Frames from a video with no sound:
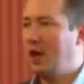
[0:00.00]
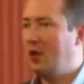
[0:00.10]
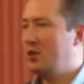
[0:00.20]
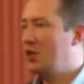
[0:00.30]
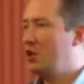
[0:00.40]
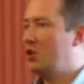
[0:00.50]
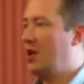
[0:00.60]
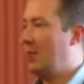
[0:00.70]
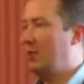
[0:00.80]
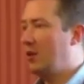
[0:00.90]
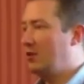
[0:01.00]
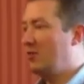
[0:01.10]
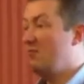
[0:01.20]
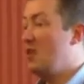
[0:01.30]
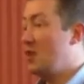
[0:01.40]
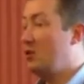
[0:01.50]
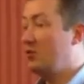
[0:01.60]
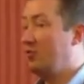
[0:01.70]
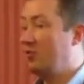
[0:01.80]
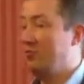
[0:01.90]
I want to touch on a couple of those that are really
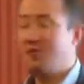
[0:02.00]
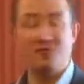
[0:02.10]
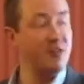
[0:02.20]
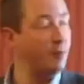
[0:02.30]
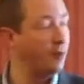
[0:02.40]
useful from a free